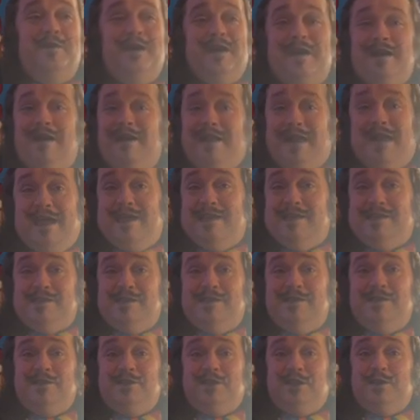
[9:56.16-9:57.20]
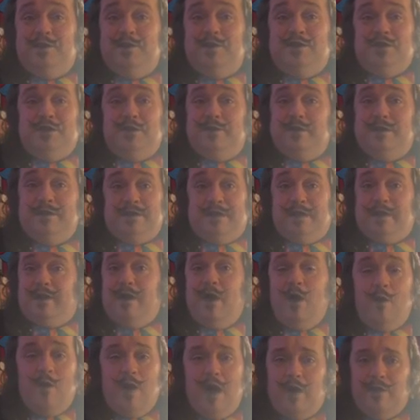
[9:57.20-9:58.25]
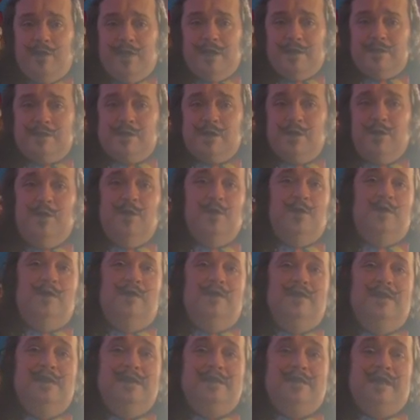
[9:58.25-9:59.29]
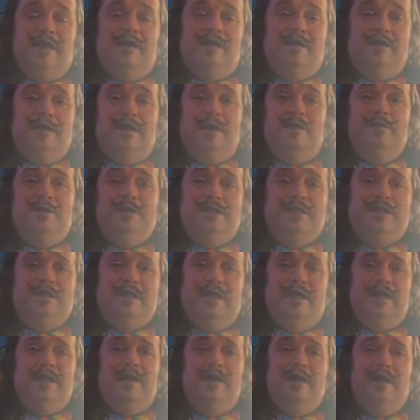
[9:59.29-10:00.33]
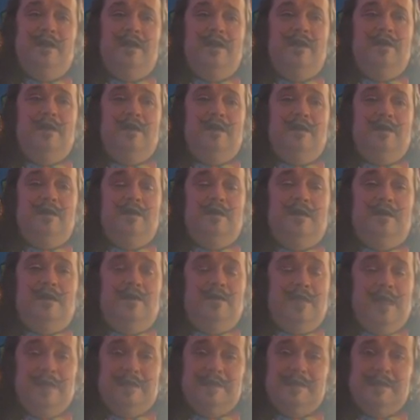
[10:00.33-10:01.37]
I got cast in a show, she was like, "Oh wow, that's cool." And the second time she said, "Oh, that's